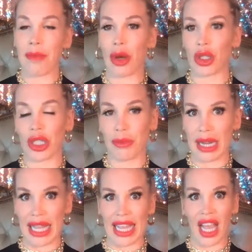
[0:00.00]
I
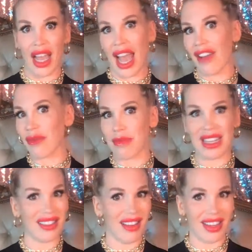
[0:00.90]
possibly haven't
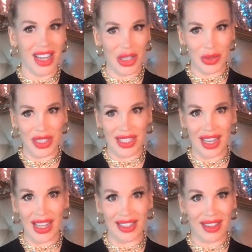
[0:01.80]
been diagnosed with
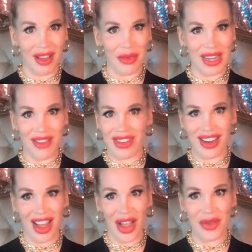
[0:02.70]
dyslexia. We never
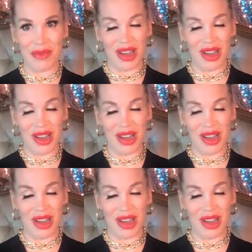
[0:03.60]
know.